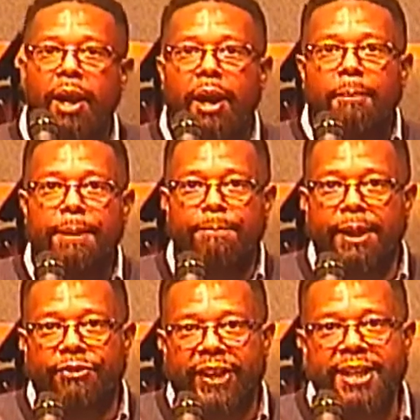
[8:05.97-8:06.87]

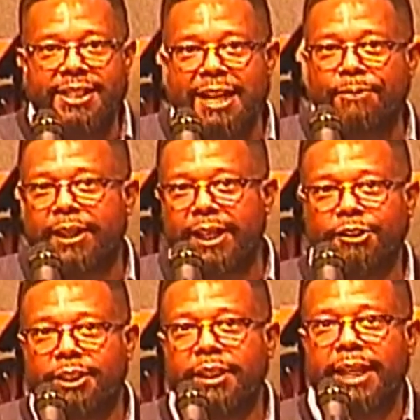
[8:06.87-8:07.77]
But then something
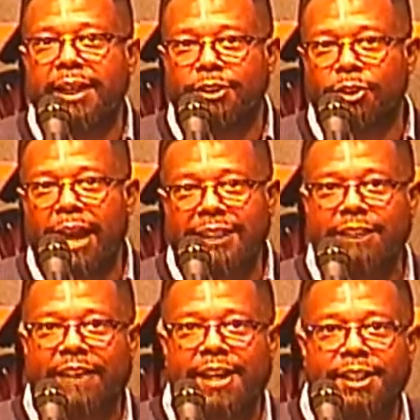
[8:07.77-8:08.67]
interesting that
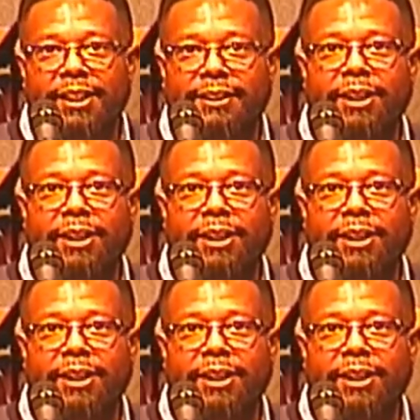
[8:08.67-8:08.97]
Jehoshaphat does,